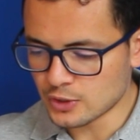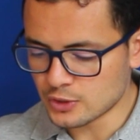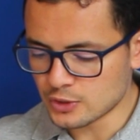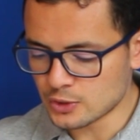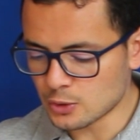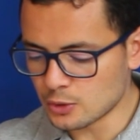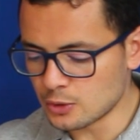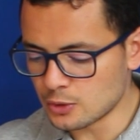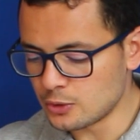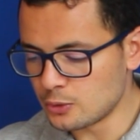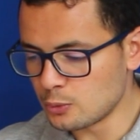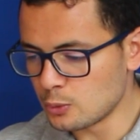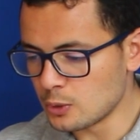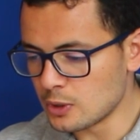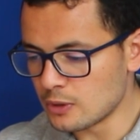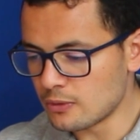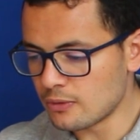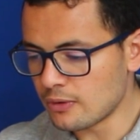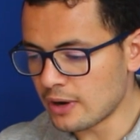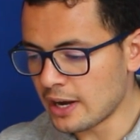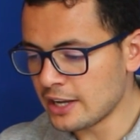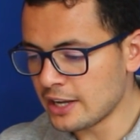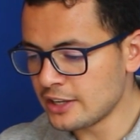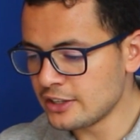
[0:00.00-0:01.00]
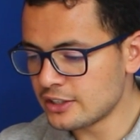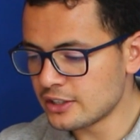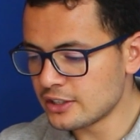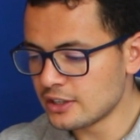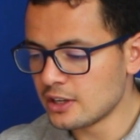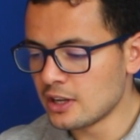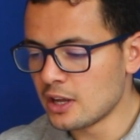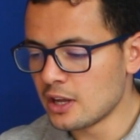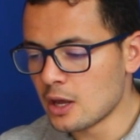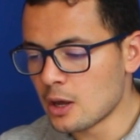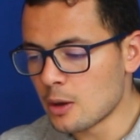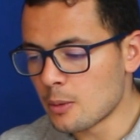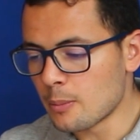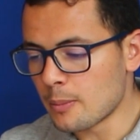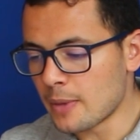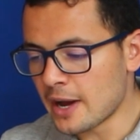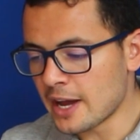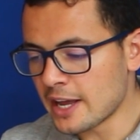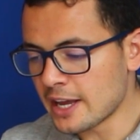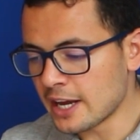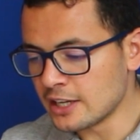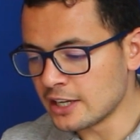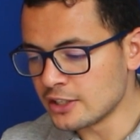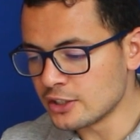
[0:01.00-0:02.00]
So it will find
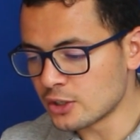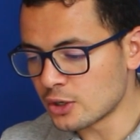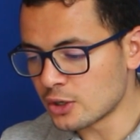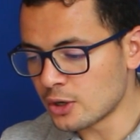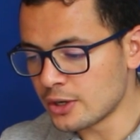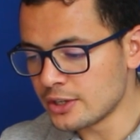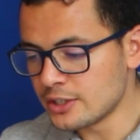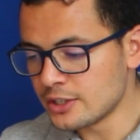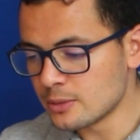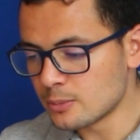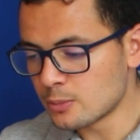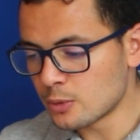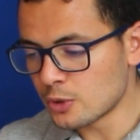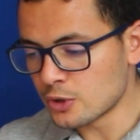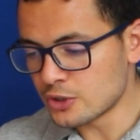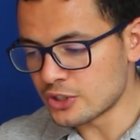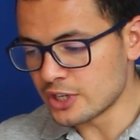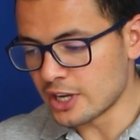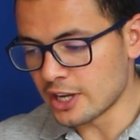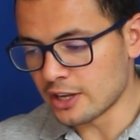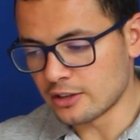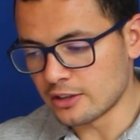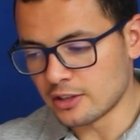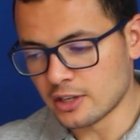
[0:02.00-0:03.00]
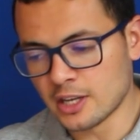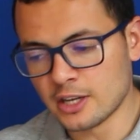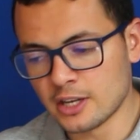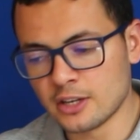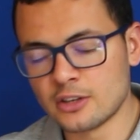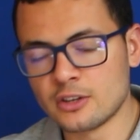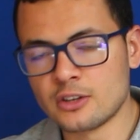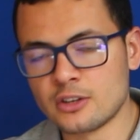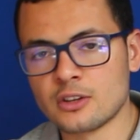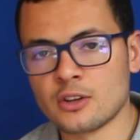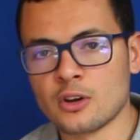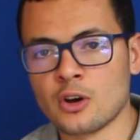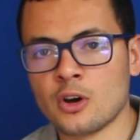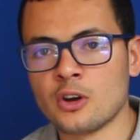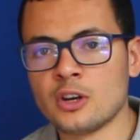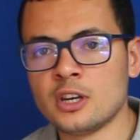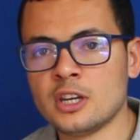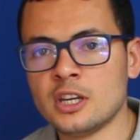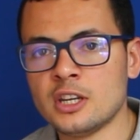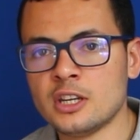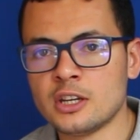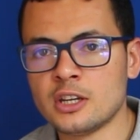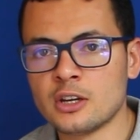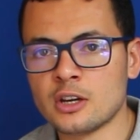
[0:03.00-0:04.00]
my Android project and
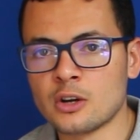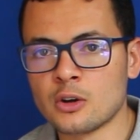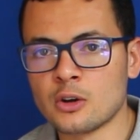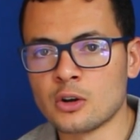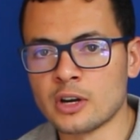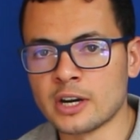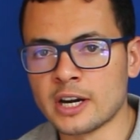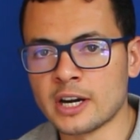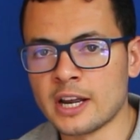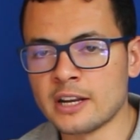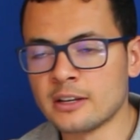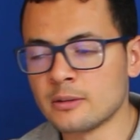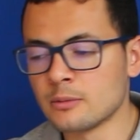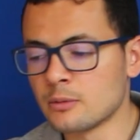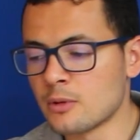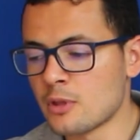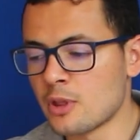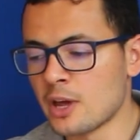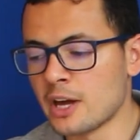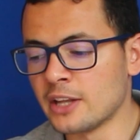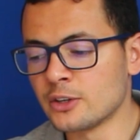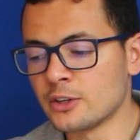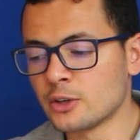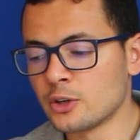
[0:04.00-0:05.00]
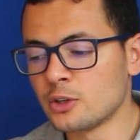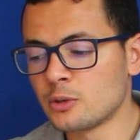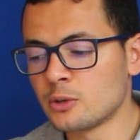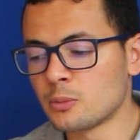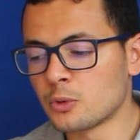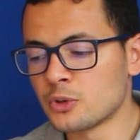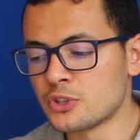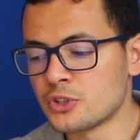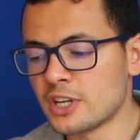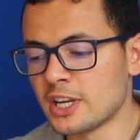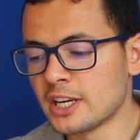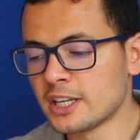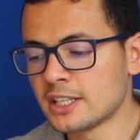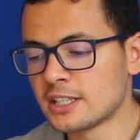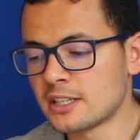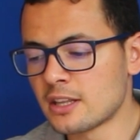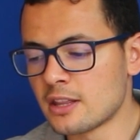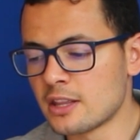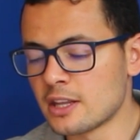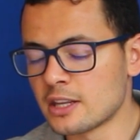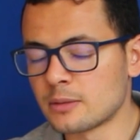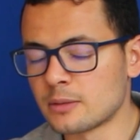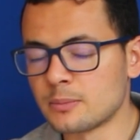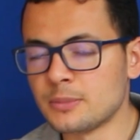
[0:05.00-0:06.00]
only run the Android
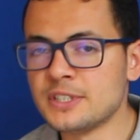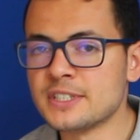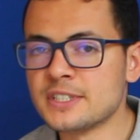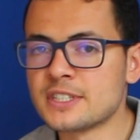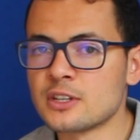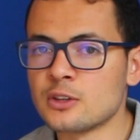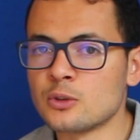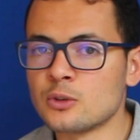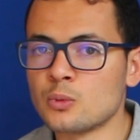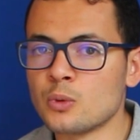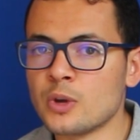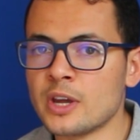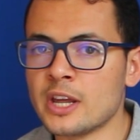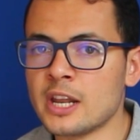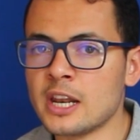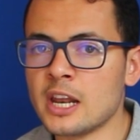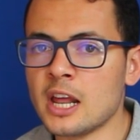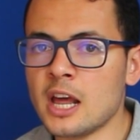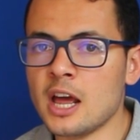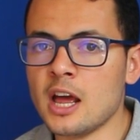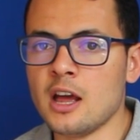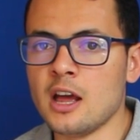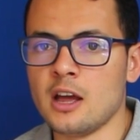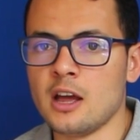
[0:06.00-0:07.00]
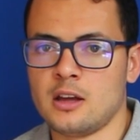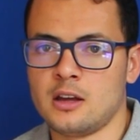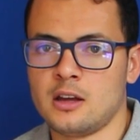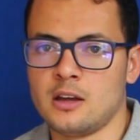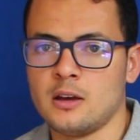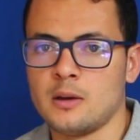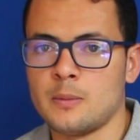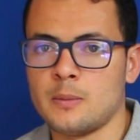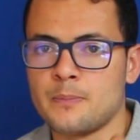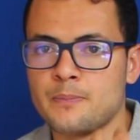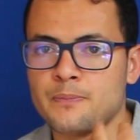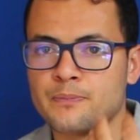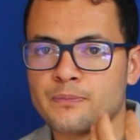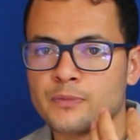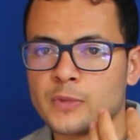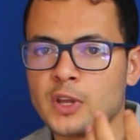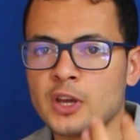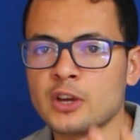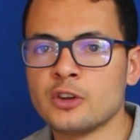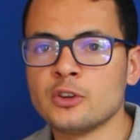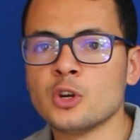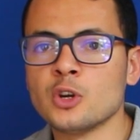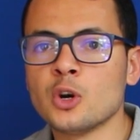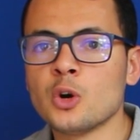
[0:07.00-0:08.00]
project. That means it will um,
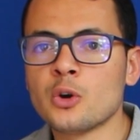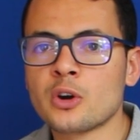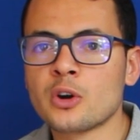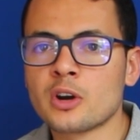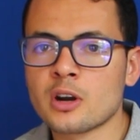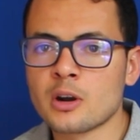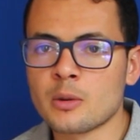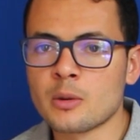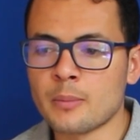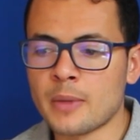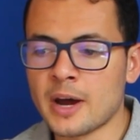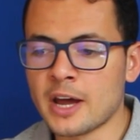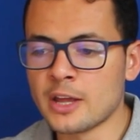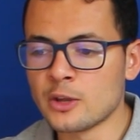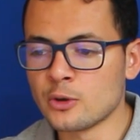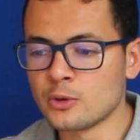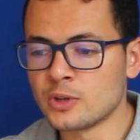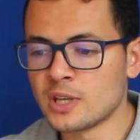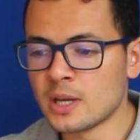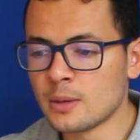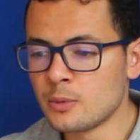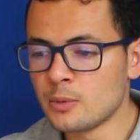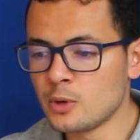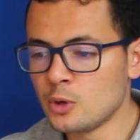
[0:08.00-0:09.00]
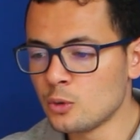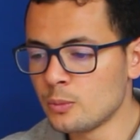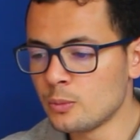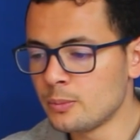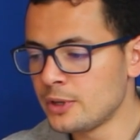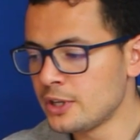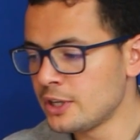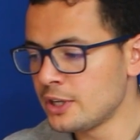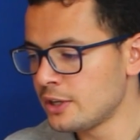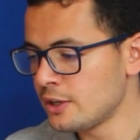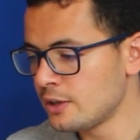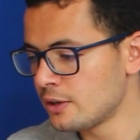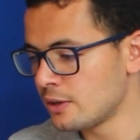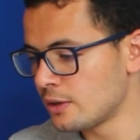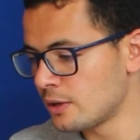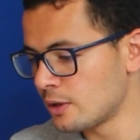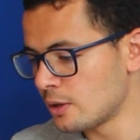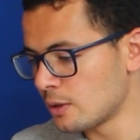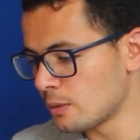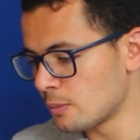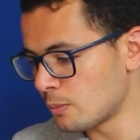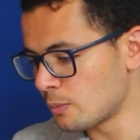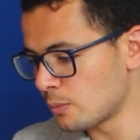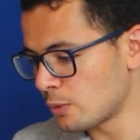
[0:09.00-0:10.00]
ignore my UWP
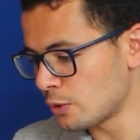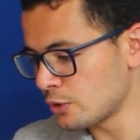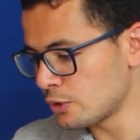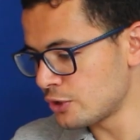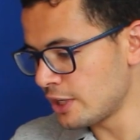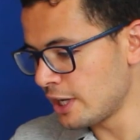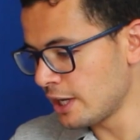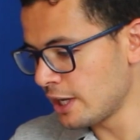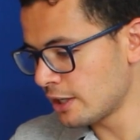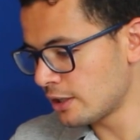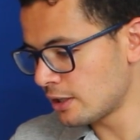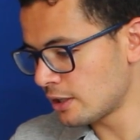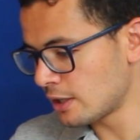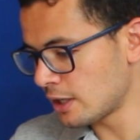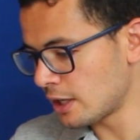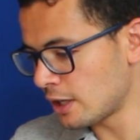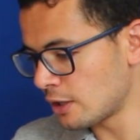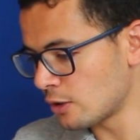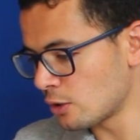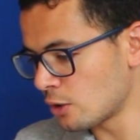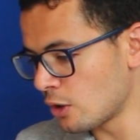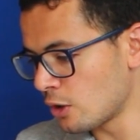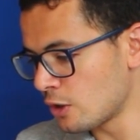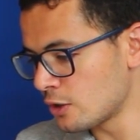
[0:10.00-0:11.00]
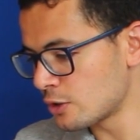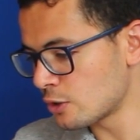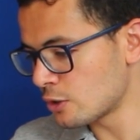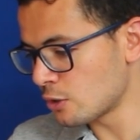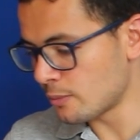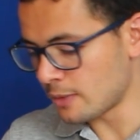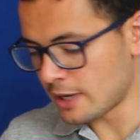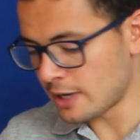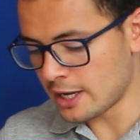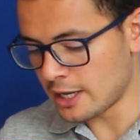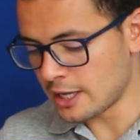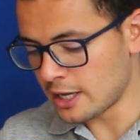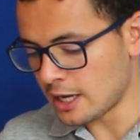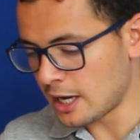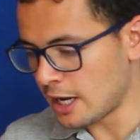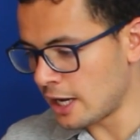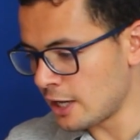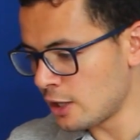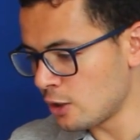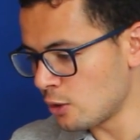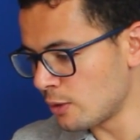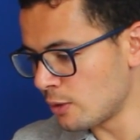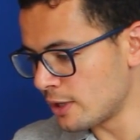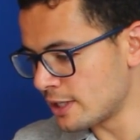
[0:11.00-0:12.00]
project and also my
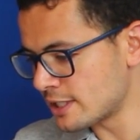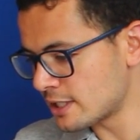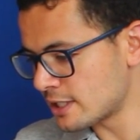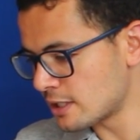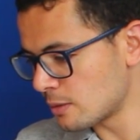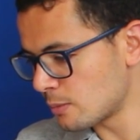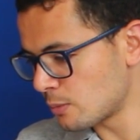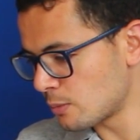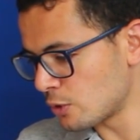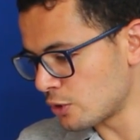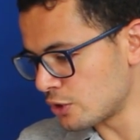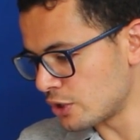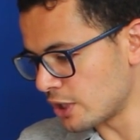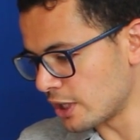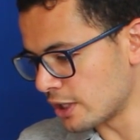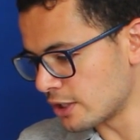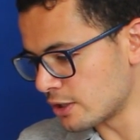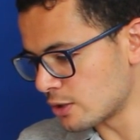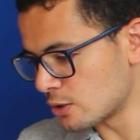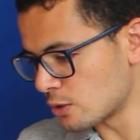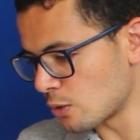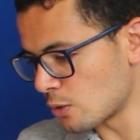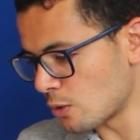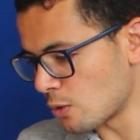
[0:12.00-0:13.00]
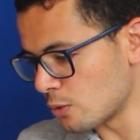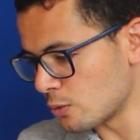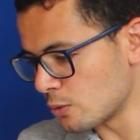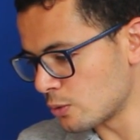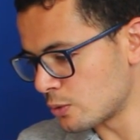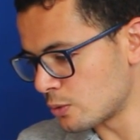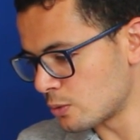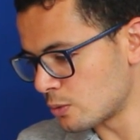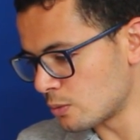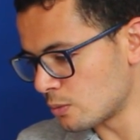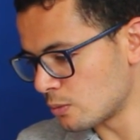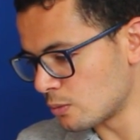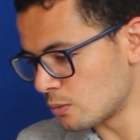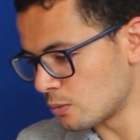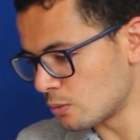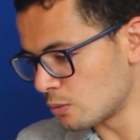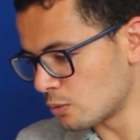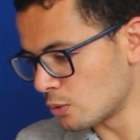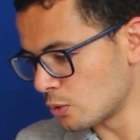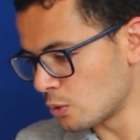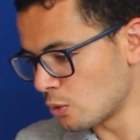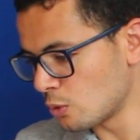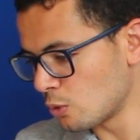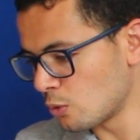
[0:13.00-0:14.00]
iOS project. So those
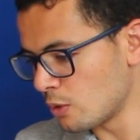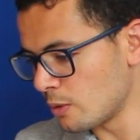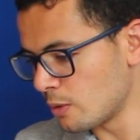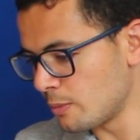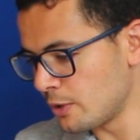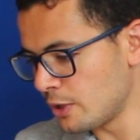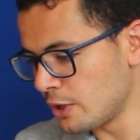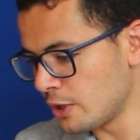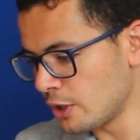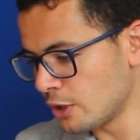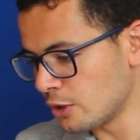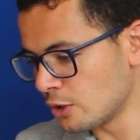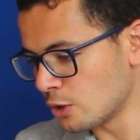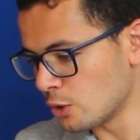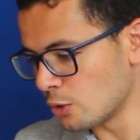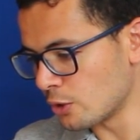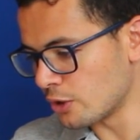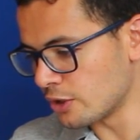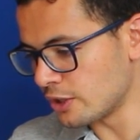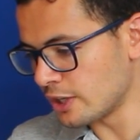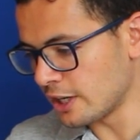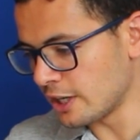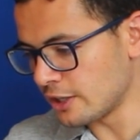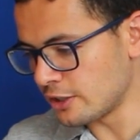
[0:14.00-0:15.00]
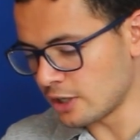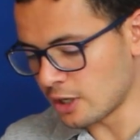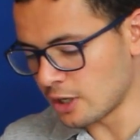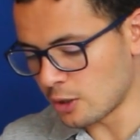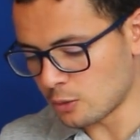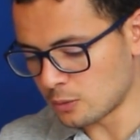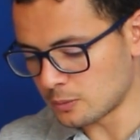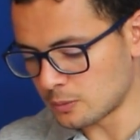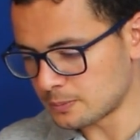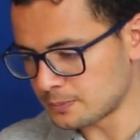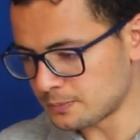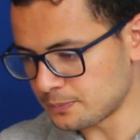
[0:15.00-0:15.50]
two will be ignored right now.